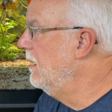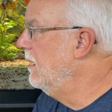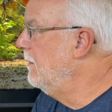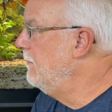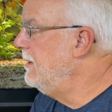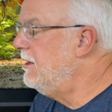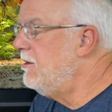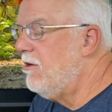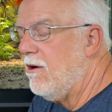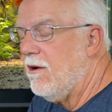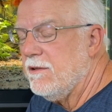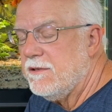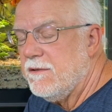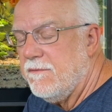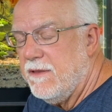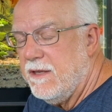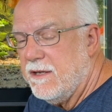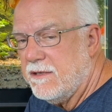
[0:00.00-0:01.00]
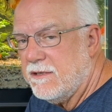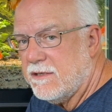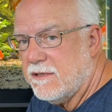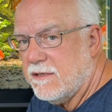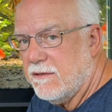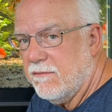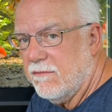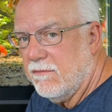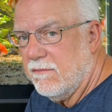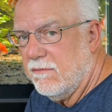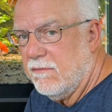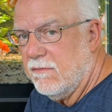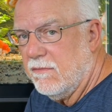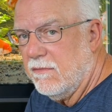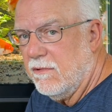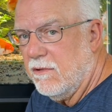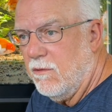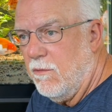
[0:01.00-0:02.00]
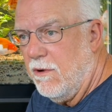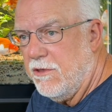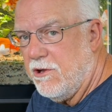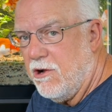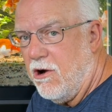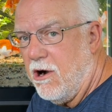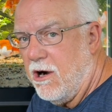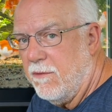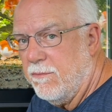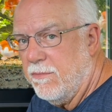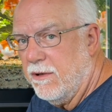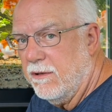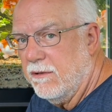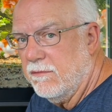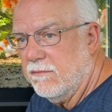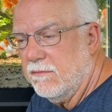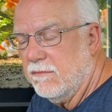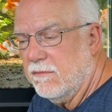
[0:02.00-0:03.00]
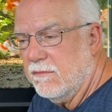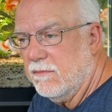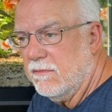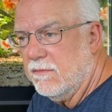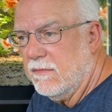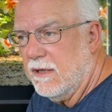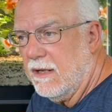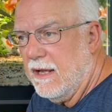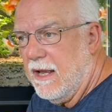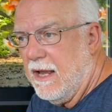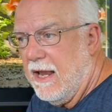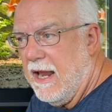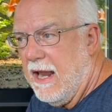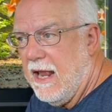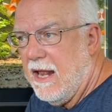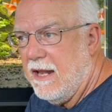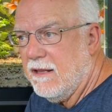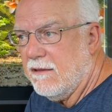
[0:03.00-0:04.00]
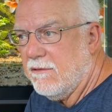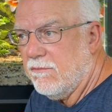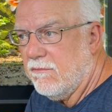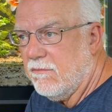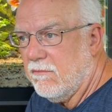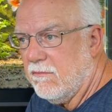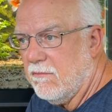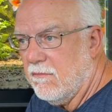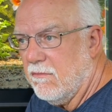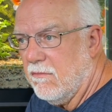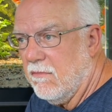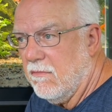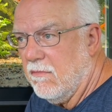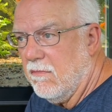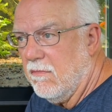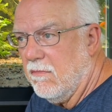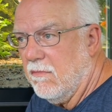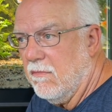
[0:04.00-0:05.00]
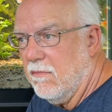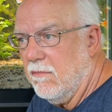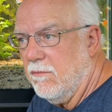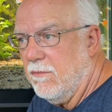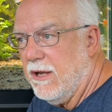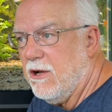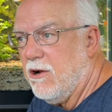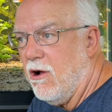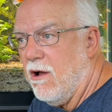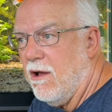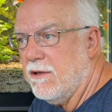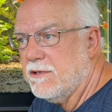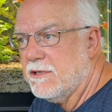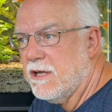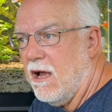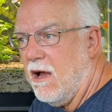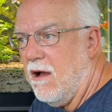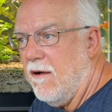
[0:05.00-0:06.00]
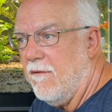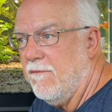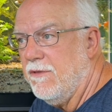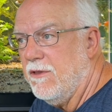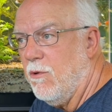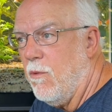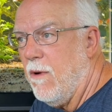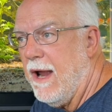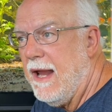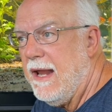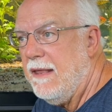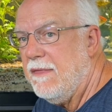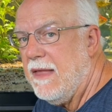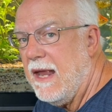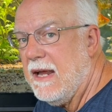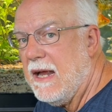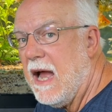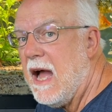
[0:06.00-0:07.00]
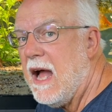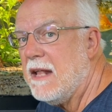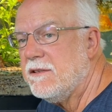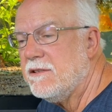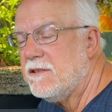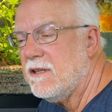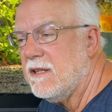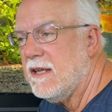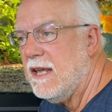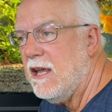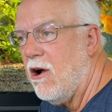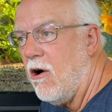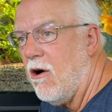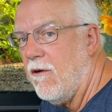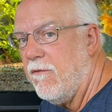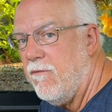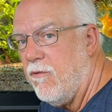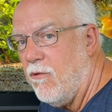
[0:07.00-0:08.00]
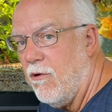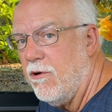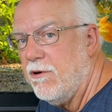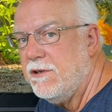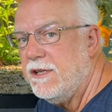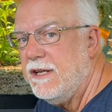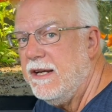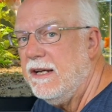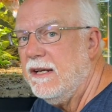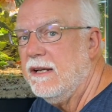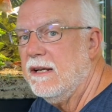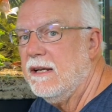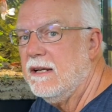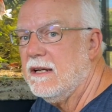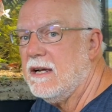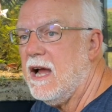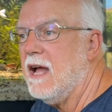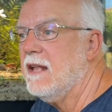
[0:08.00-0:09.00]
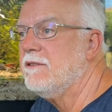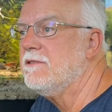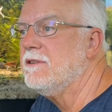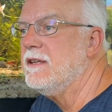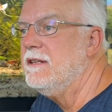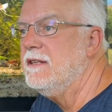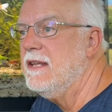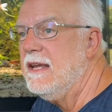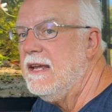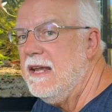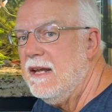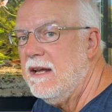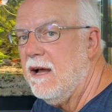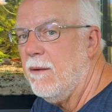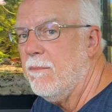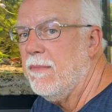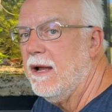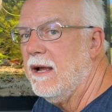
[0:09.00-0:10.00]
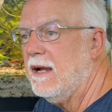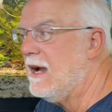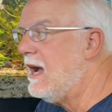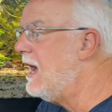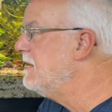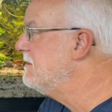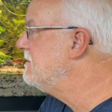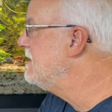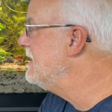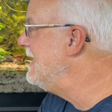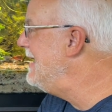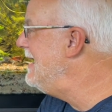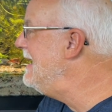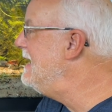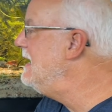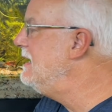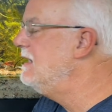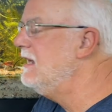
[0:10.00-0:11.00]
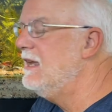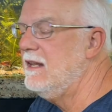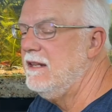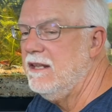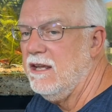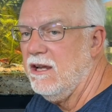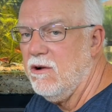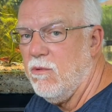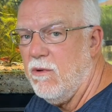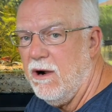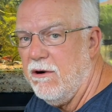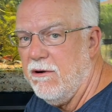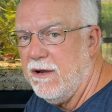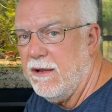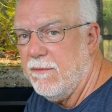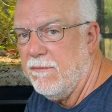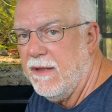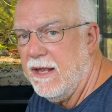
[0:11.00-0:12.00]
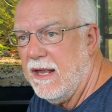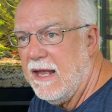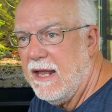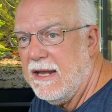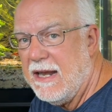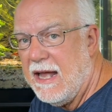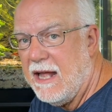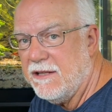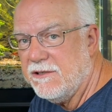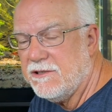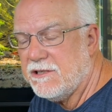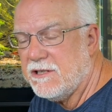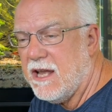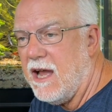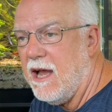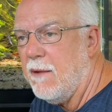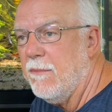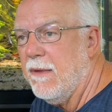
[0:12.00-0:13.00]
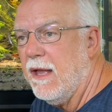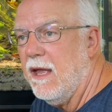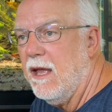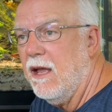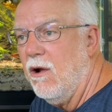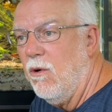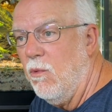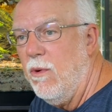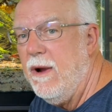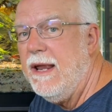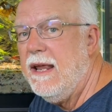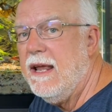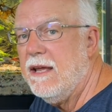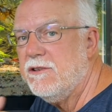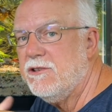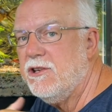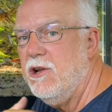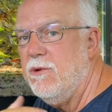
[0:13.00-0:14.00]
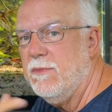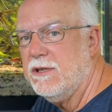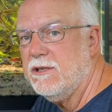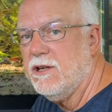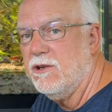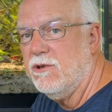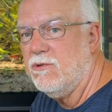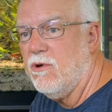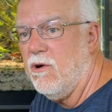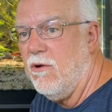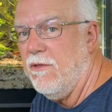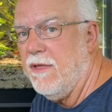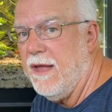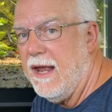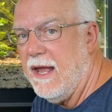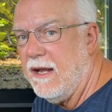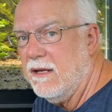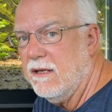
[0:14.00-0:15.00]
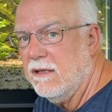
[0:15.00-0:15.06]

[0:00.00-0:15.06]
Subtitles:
Because of this with carp, and because of the way they constantly are foraging, constantly digging up, constantly eating in the aquarium nonstop, we as humans control that.